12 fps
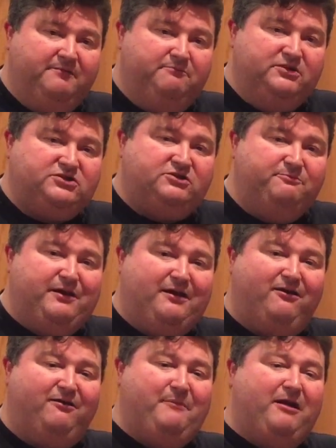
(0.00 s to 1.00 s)
Mr.
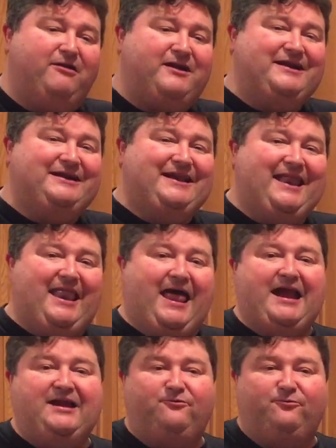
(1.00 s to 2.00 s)
Beer American
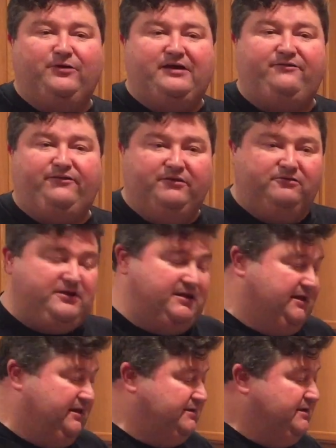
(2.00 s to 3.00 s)
Light refill
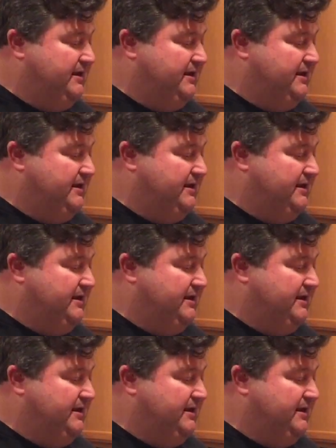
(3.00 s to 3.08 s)
kit,